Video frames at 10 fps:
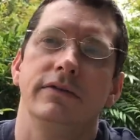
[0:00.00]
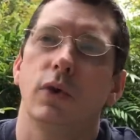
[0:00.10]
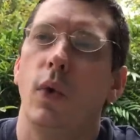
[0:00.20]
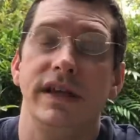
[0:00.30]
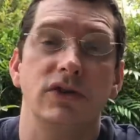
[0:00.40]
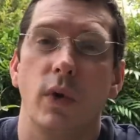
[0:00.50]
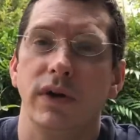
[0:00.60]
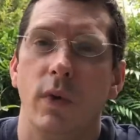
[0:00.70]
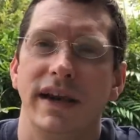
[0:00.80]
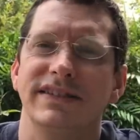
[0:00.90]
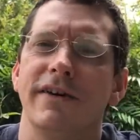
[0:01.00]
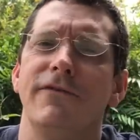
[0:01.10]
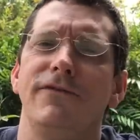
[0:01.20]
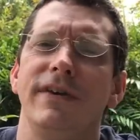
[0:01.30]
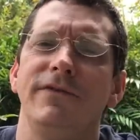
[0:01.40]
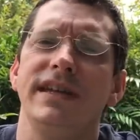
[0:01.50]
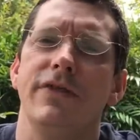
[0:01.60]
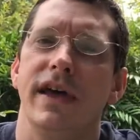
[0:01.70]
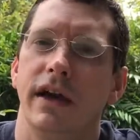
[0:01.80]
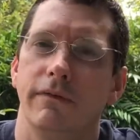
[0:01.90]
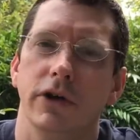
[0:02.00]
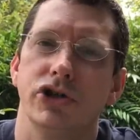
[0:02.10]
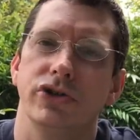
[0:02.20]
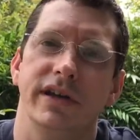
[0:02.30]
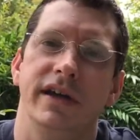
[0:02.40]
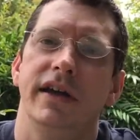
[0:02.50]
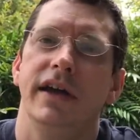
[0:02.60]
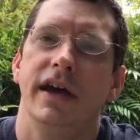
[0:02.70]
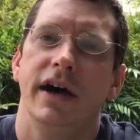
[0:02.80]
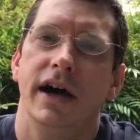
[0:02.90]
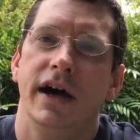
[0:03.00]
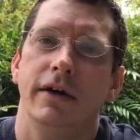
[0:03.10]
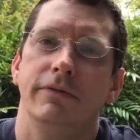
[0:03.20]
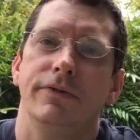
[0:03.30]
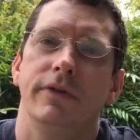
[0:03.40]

2021, is the 50th anniversary of